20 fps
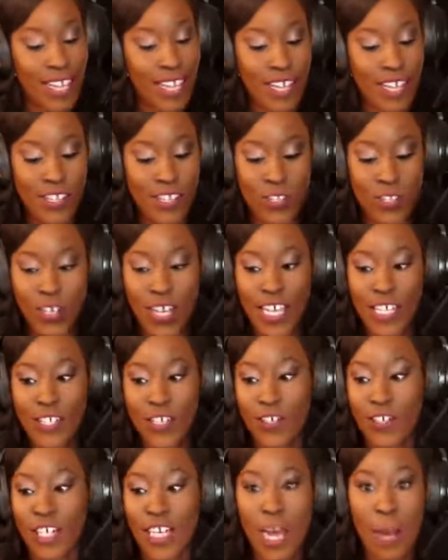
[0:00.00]
So you guys
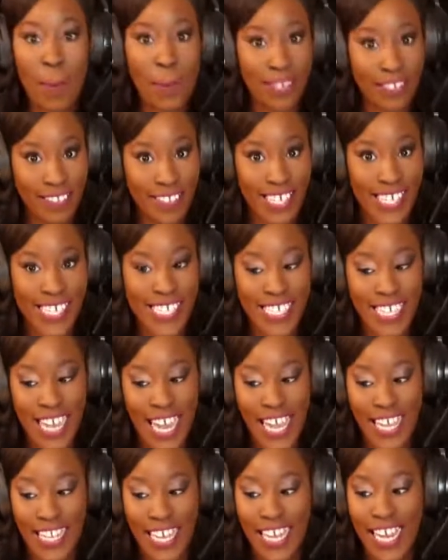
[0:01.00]
learned a couple of things
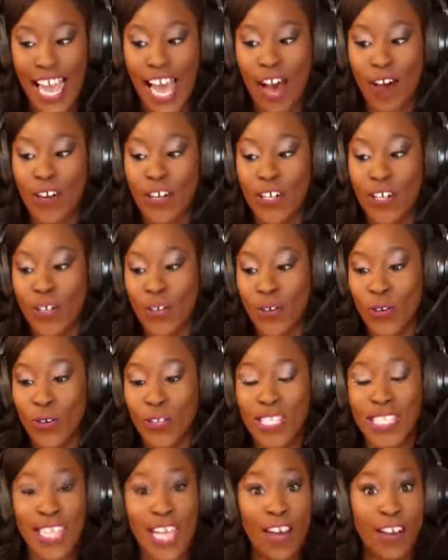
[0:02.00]
today, like how to do
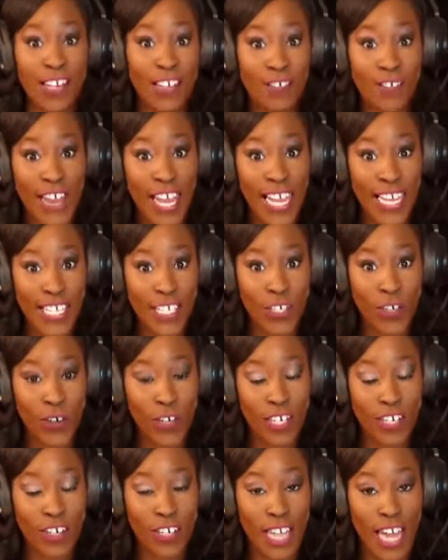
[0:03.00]
sound effects
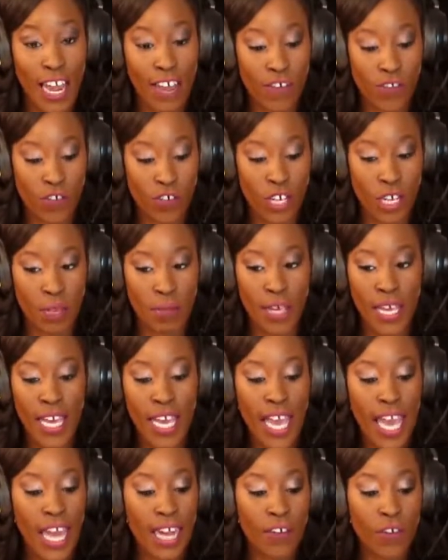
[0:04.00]
during your live stream.
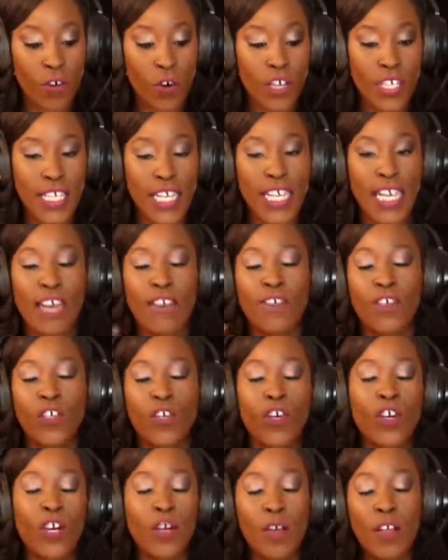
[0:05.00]
And of course, like if
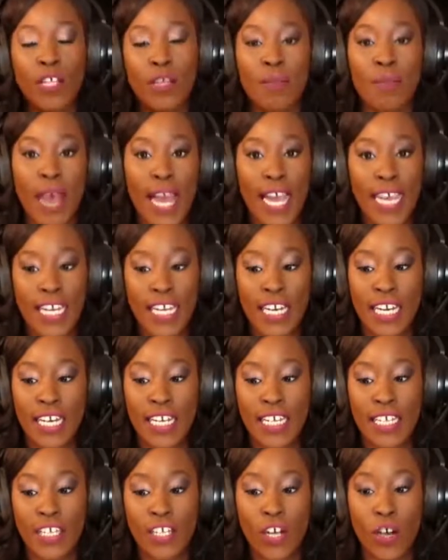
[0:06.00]
you're on the back
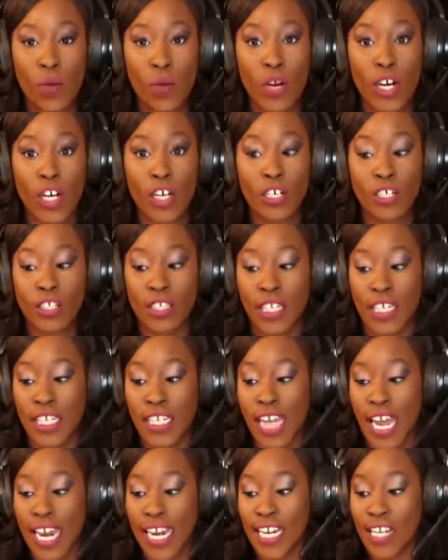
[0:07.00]
end, where the
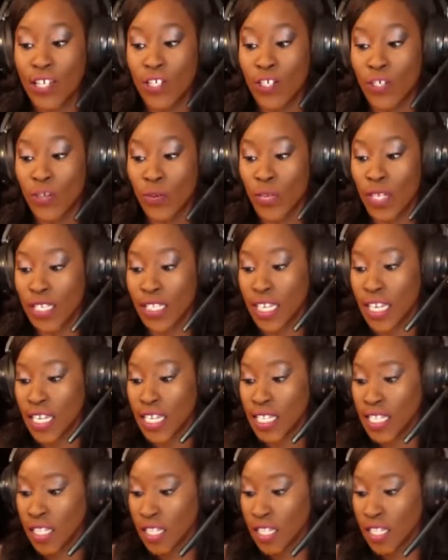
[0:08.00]
client is doing this,